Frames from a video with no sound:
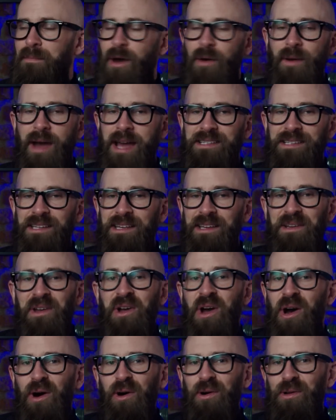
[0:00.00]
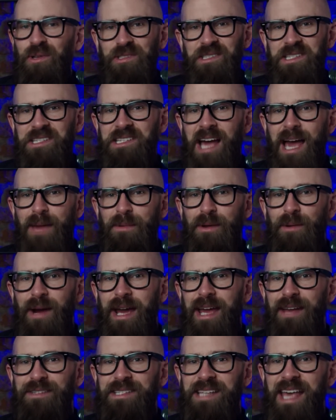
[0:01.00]
poetic, old-timey
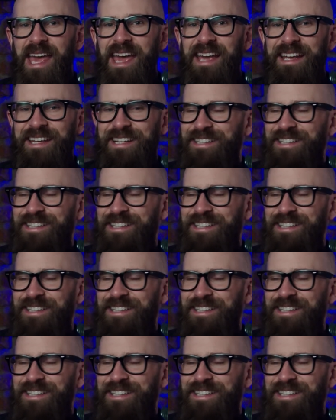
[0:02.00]
way of saying,